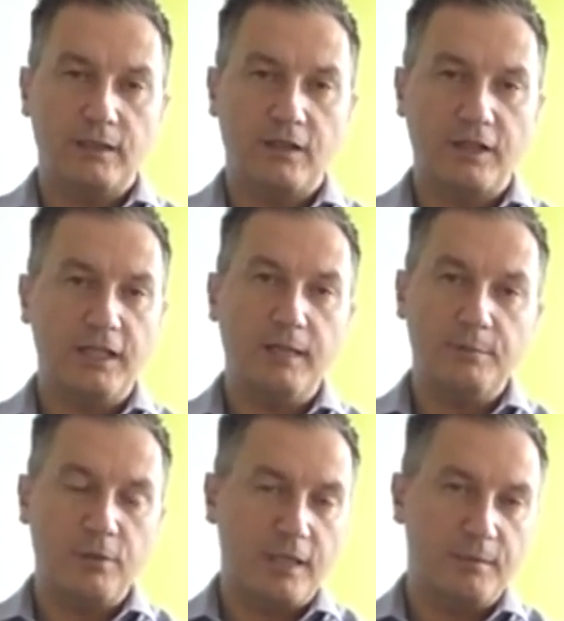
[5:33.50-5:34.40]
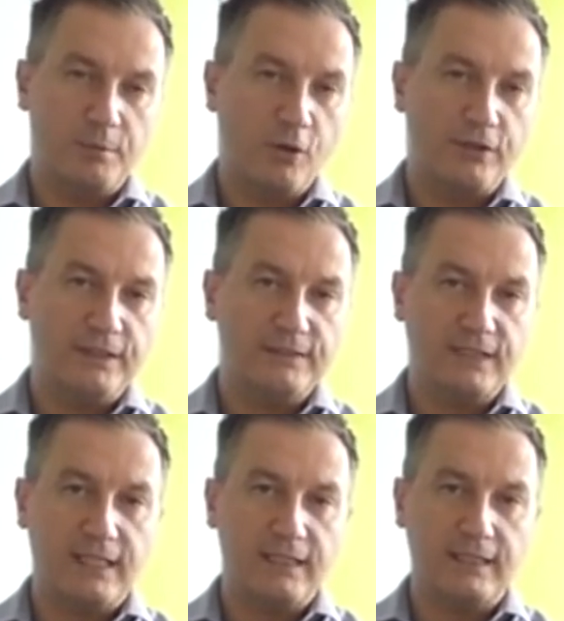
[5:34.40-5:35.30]
current employees
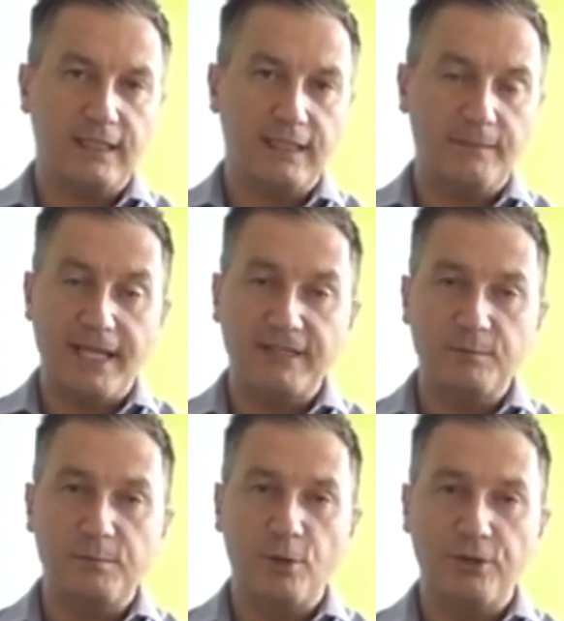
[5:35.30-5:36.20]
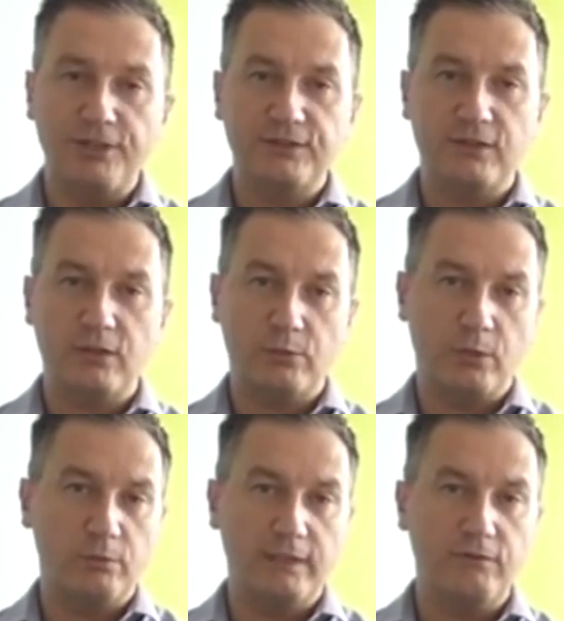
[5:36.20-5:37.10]
and ex-employees
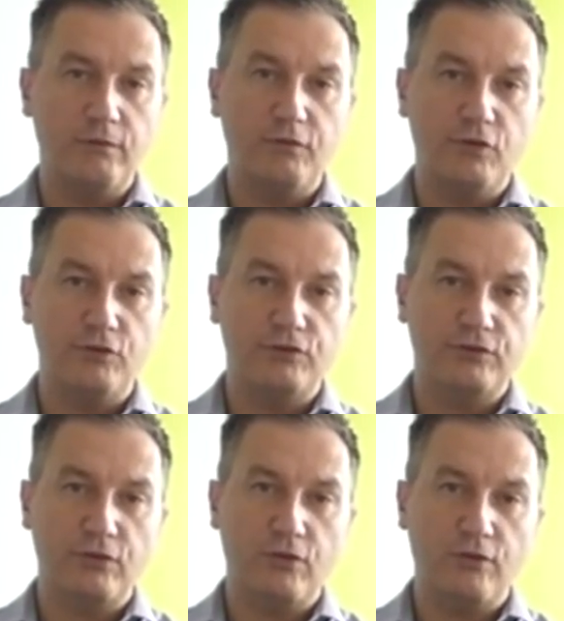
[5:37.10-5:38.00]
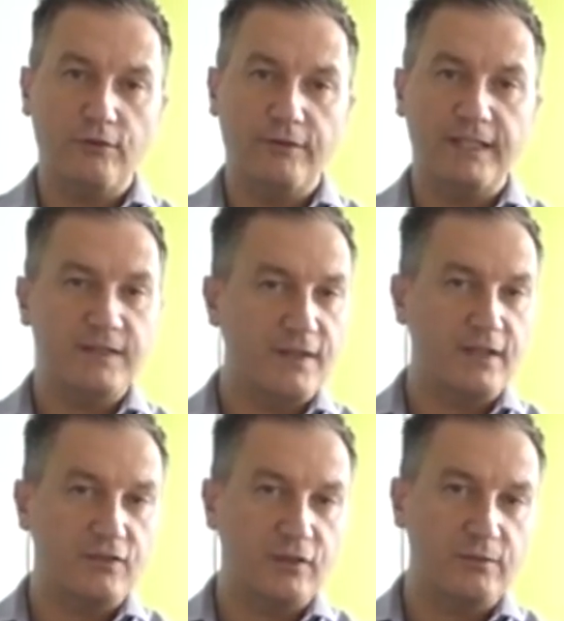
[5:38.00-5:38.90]
will leave reviews on various
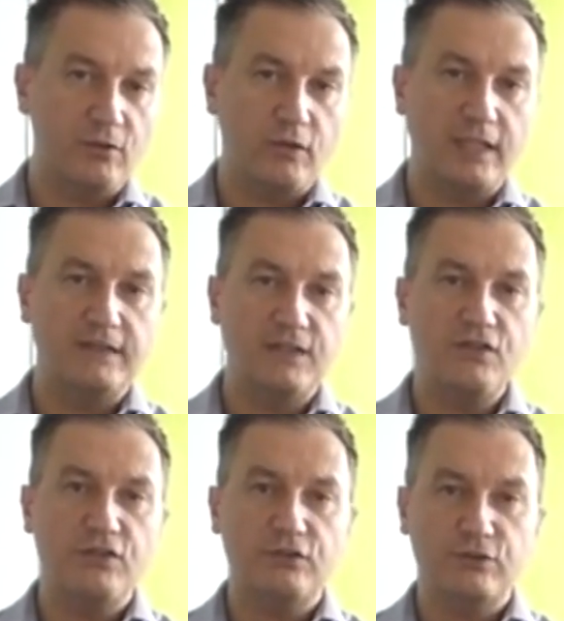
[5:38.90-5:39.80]
things around the organisation.